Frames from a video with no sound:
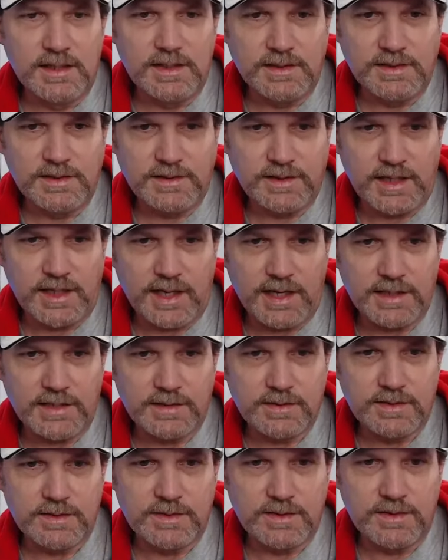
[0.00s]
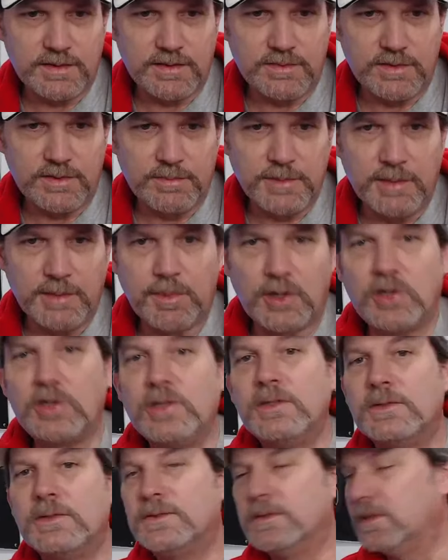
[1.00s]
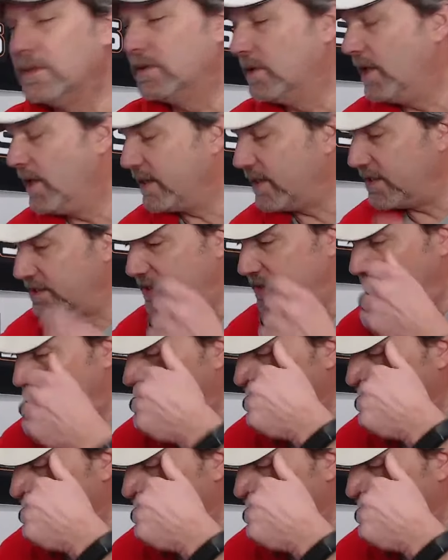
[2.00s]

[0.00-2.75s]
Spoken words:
All right. Remember, like I said